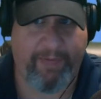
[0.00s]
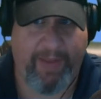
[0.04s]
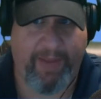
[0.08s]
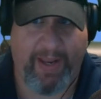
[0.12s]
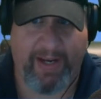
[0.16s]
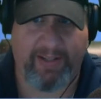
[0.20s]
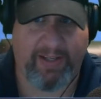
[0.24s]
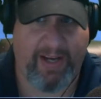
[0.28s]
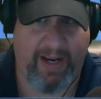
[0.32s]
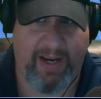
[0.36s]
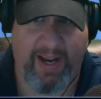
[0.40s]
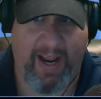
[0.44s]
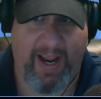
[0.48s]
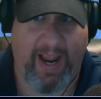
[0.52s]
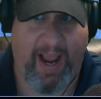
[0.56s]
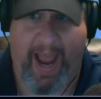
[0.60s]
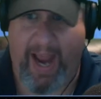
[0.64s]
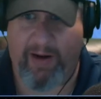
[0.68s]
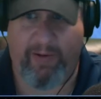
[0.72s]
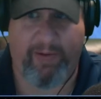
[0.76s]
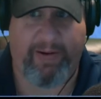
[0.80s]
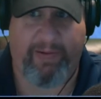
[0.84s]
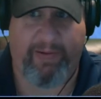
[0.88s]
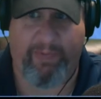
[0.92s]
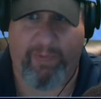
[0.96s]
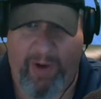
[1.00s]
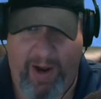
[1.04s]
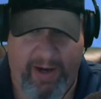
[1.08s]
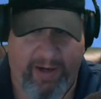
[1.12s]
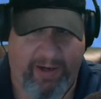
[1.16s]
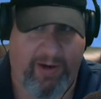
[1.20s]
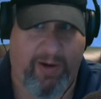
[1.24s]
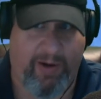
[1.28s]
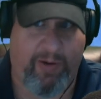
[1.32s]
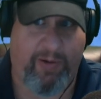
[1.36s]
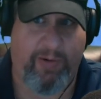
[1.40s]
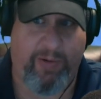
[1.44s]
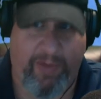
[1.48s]
they say, yeah, I don't even want to
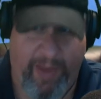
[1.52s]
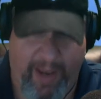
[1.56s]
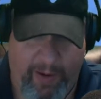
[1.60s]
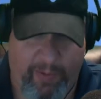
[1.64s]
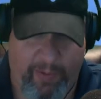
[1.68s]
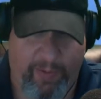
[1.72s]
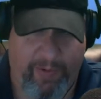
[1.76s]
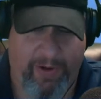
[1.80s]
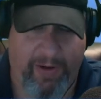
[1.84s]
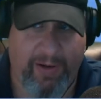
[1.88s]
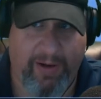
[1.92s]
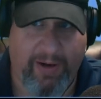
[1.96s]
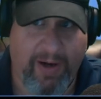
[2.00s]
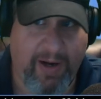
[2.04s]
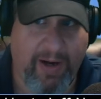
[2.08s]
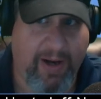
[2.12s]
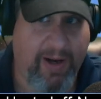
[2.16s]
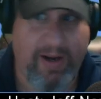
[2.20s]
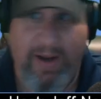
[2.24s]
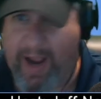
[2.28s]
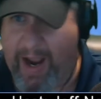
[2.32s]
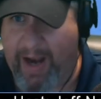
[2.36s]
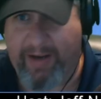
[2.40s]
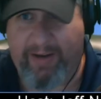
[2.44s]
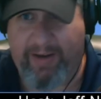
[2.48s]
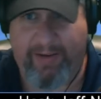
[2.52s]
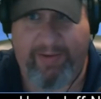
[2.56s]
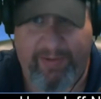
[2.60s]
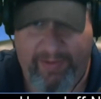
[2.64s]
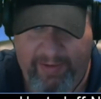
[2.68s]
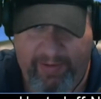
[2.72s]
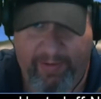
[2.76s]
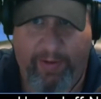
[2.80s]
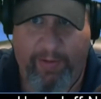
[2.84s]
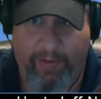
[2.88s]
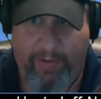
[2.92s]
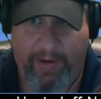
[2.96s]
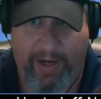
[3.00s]
know who they were. I just,
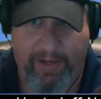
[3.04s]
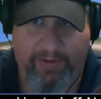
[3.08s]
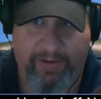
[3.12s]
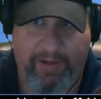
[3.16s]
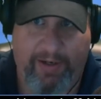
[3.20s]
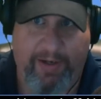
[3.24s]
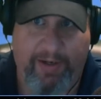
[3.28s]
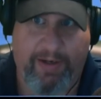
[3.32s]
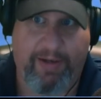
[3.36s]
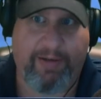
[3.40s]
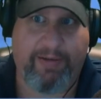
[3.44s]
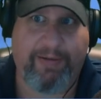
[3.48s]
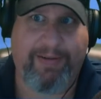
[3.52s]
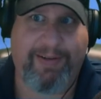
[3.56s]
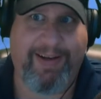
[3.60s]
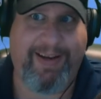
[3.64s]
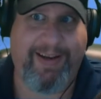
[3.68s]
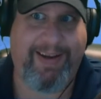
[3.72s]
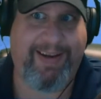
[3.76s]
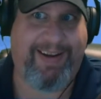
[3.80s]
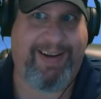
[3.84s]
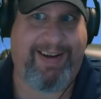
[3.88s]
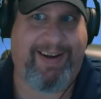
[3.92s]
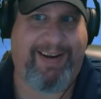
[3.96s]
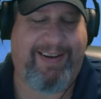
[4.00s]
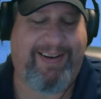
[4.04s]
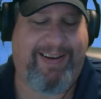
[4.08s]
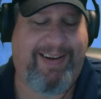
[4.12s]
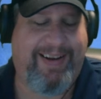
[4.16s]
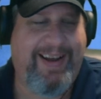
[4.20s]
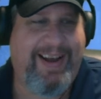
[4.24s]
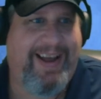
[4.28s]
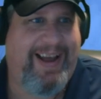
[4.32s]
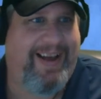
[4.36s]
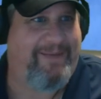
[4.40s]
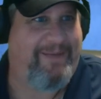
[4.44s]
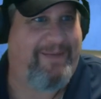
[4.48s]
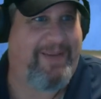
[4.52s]
okay, see ya. I'm
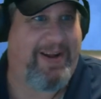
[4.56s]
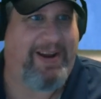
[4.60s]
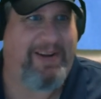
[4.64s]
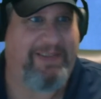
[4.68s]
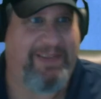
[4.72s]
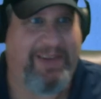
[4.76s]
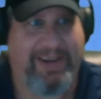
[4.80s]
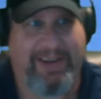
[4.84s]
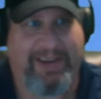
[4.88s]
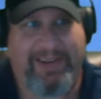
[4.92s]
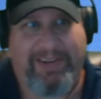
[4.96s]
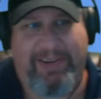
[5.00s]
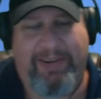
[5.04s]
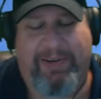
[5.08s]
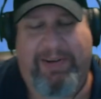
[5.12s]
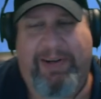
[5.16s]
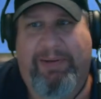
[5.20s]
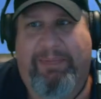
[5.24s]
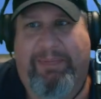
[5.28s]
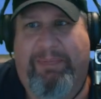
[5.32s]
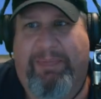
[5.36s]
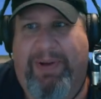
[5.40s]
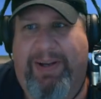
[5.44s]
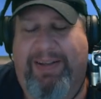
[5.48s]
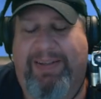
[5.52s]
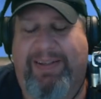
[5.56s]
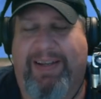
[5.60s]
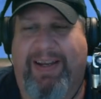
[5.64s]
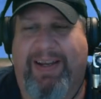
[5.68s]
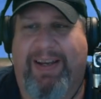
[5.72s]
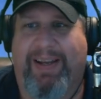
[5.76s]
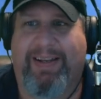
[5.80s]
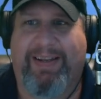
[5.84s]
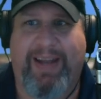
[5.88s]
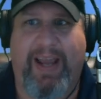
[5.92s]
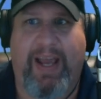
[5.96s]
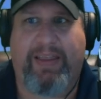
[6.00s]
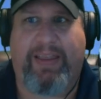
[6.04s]
not even going to do it. But
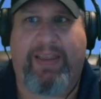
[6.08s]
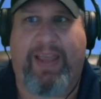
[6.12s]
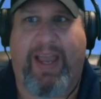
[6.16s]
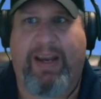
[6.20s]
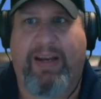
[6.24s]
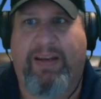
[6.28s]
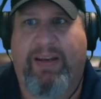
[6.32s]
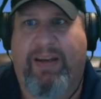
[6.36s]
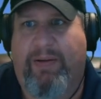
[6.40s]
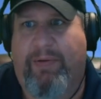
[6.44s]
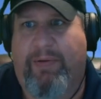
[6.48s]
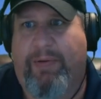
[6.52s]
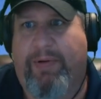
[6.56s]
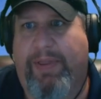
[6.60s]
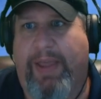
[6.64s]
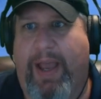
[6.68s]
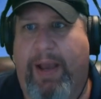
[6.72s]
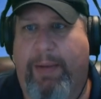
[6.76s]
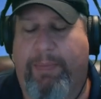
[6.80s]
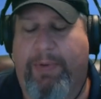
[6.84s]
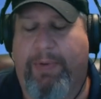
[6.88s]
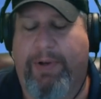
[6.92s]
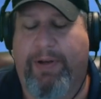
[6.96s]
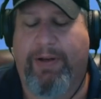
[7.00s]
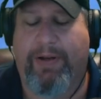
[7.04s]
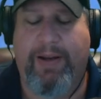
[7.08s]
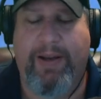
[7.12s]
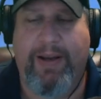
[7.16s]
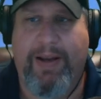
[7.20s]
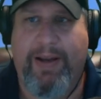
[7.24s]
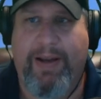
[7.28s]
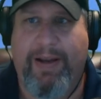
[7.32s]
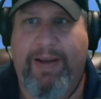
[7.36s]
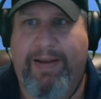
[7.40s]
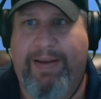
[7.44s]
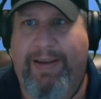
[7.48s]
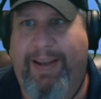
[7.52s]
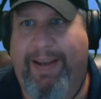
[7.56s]
death, I can deal with that. But
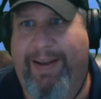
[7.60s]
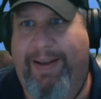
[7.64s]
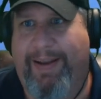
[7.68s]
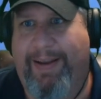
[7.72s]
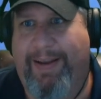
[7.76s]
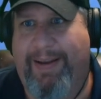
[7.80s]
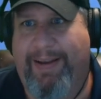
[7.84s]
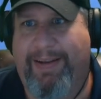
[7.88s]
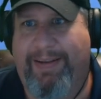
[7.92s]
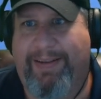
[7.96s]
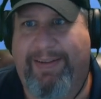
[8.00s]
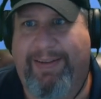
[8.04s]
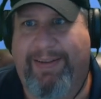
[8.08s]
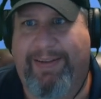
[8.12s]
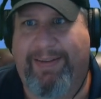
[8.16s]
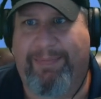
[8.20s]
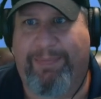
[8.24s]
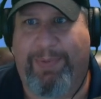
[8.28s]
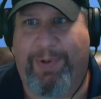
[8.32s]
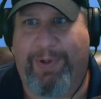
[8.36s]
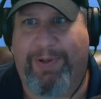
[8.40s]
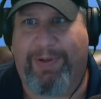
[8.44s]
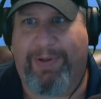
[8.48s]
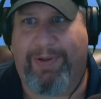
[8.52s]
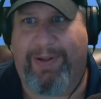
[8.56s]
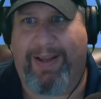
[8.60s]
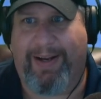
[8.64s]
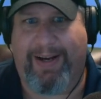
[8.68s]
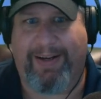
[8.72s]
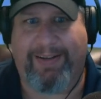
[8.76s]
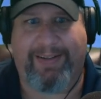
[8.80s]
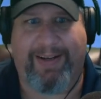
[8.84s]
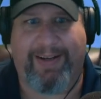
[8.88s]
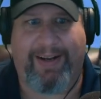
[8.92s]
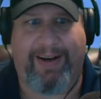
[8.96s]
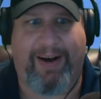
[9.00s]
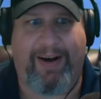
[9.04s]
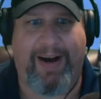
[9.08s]
yeah, but like I
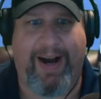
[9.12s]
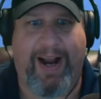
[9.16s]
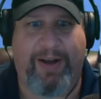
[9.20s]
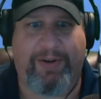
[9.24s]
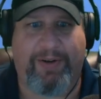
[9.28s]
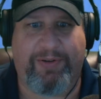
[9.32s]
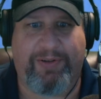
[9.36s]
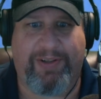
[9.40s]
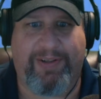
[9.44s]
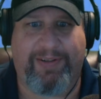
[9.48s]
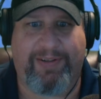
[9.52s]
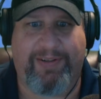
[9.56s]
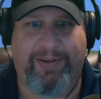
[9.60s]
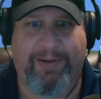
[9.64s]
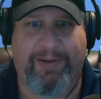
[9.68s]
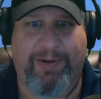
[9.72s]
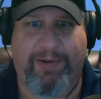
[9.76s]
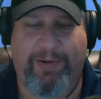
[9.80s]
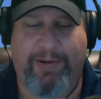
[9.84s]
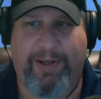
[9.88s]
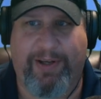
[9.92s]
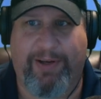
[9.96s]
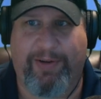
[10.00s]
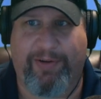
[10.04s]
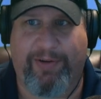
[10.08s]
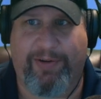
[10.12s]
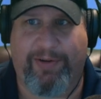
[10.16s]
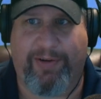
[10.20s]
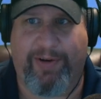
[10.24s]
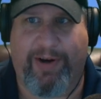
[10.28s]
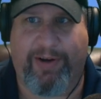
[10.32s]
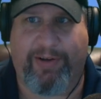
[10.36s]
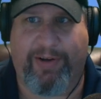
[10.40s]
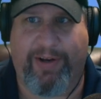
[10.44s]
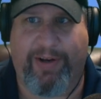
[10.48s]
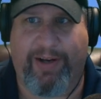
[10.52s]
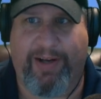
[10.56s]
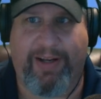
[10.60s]
said, our house is newly
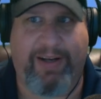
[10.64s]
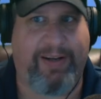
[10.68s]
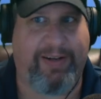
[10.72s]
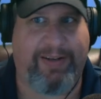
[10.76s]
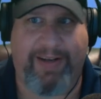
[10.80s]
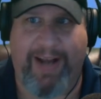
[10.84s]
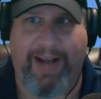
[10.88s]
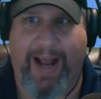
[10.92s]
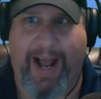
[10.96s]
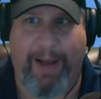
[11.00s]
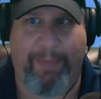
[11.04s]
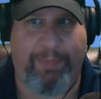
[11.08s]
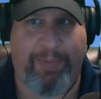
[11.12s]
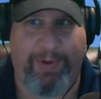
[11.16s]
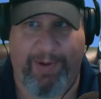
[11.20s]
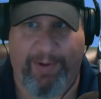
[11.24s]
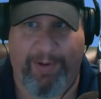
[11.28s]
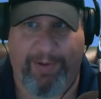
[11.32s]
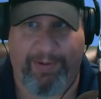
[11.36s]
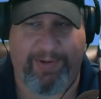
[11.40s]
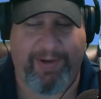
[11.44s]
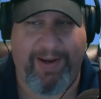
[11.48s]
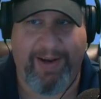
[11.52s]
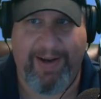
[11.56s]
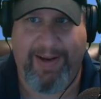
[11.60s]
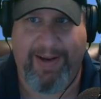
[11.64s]
constructed. It is not built